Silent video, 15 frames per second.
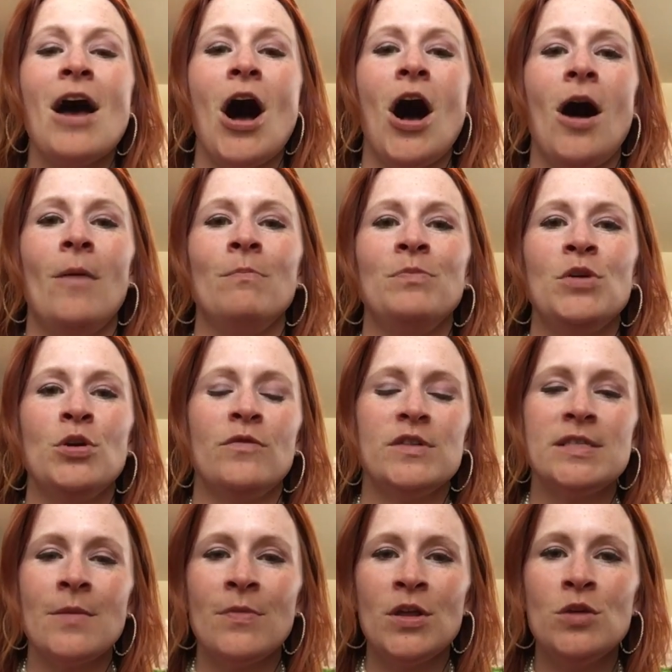if
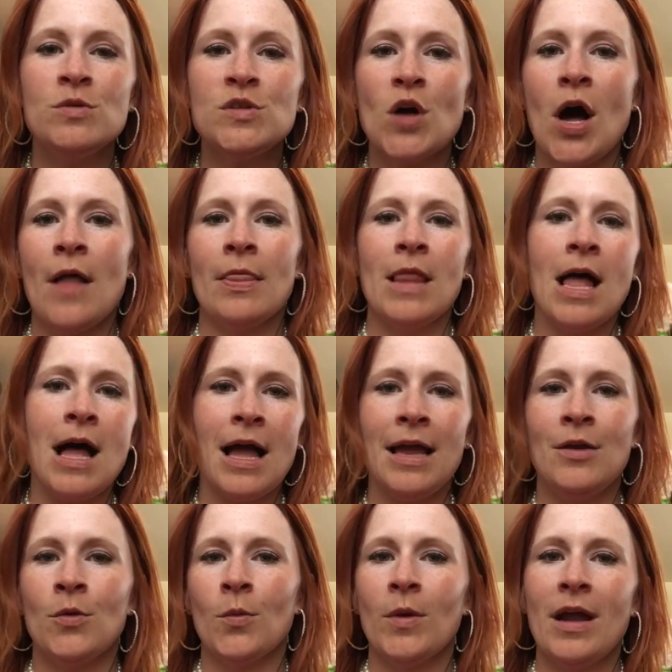it's something you saw
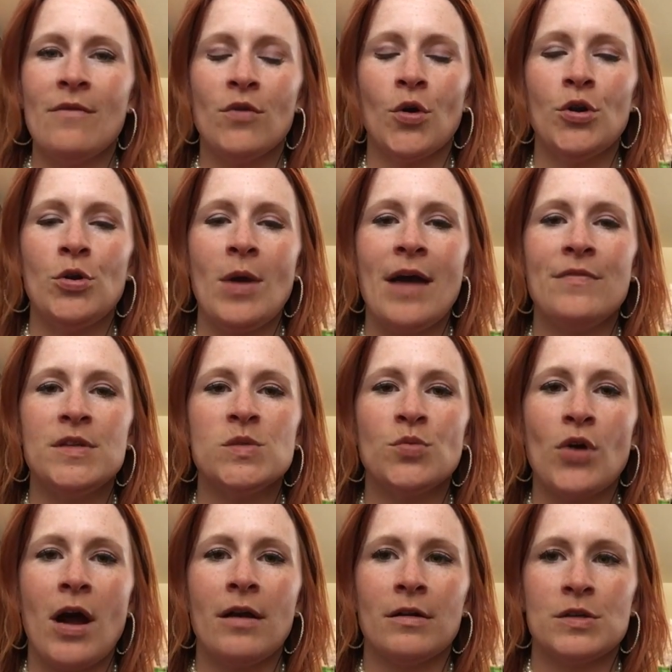online or whatever and you have this
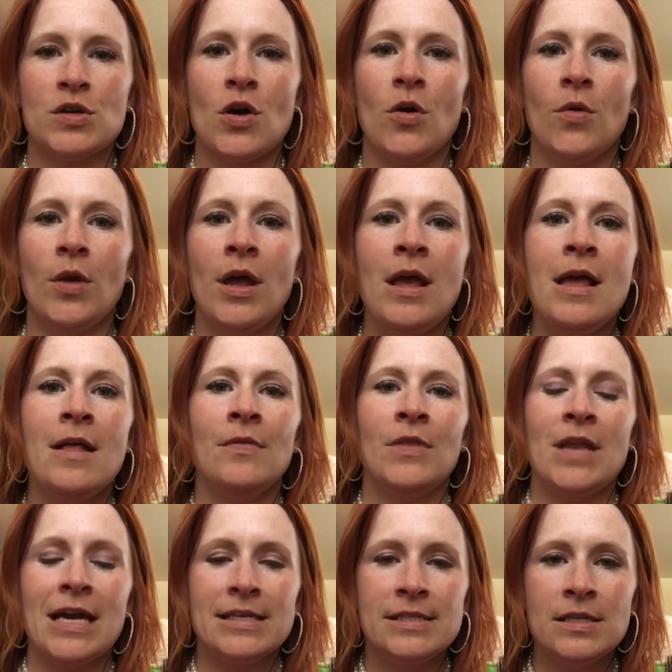product code,
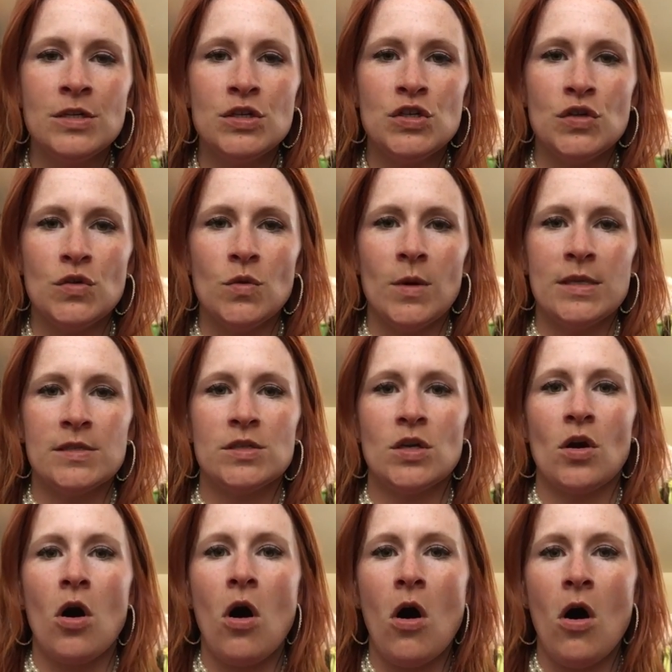the next thing to do is to
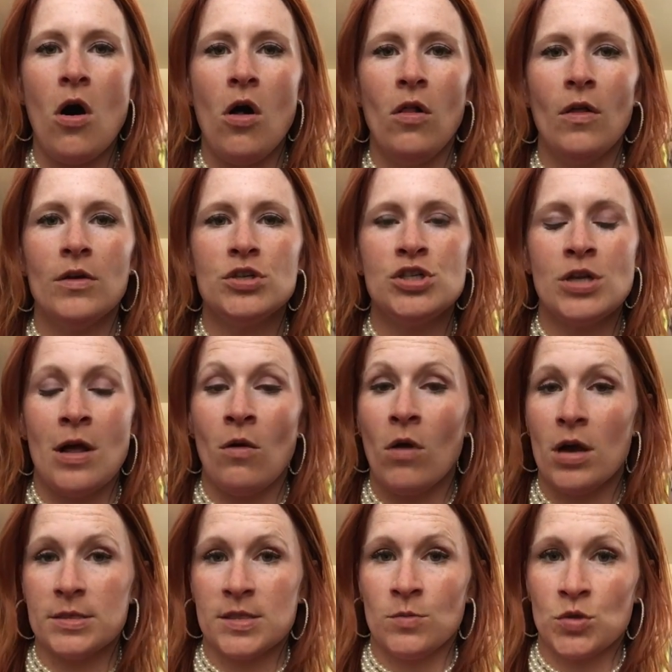call Chanel
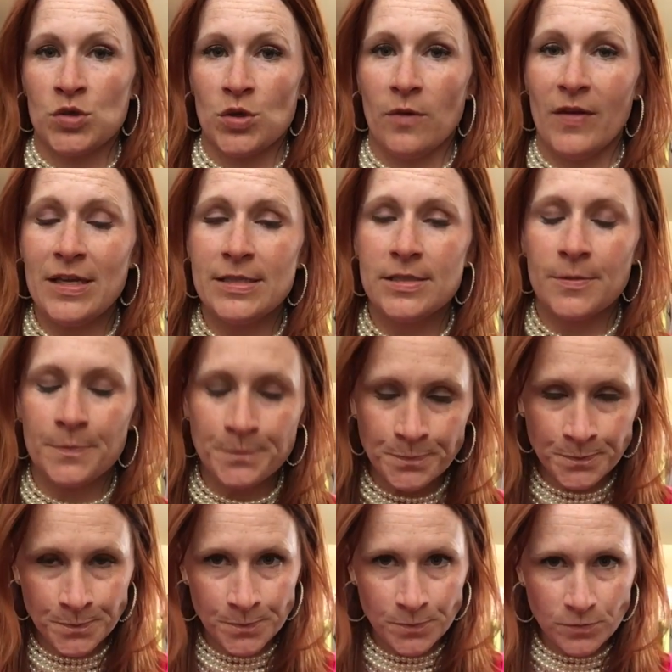customer service.
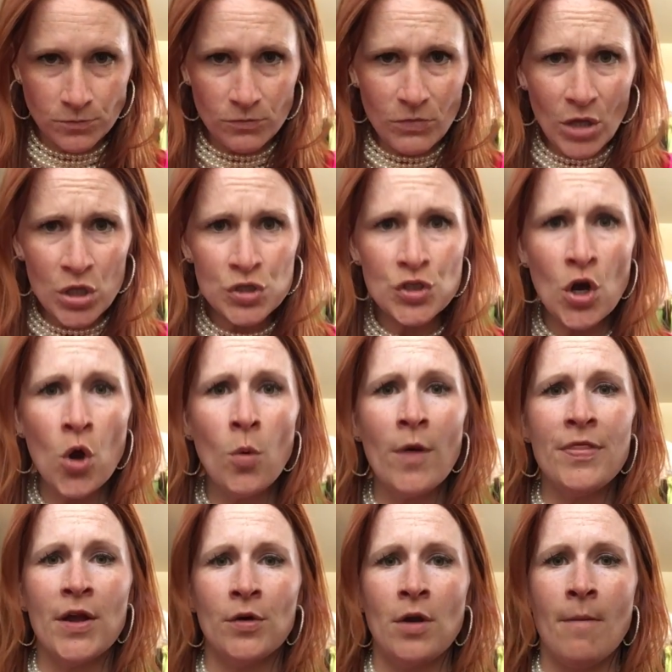So
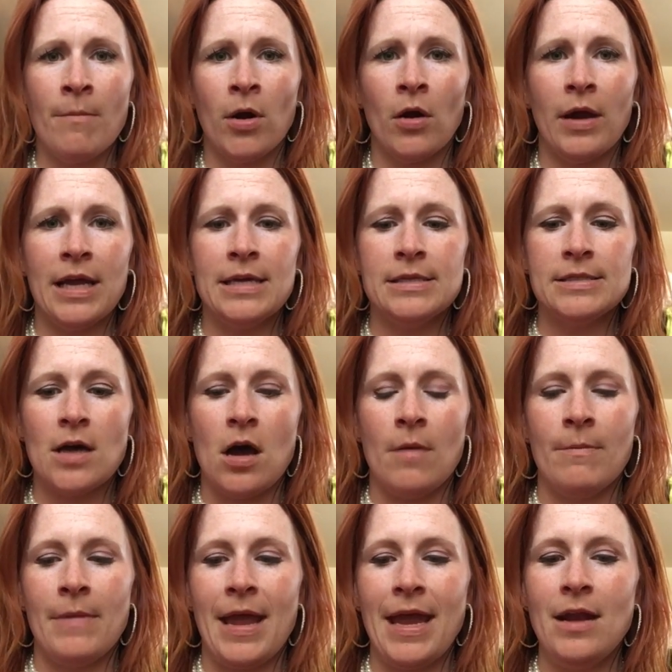their number is
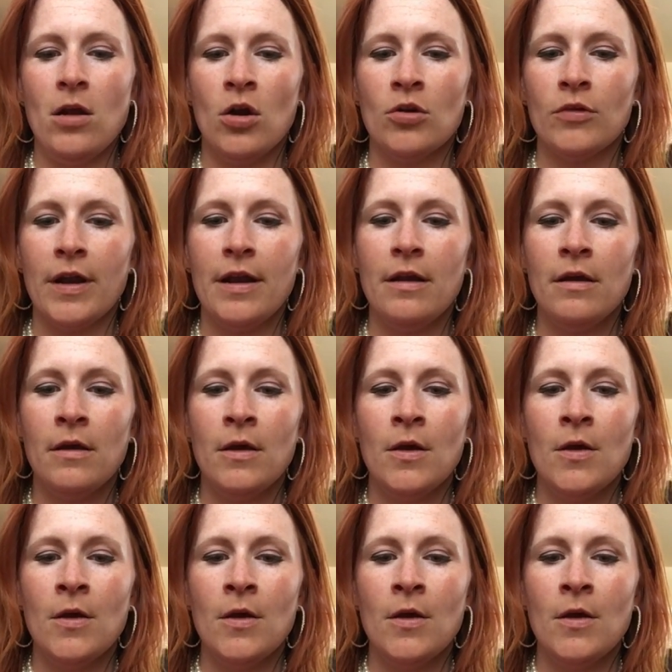800,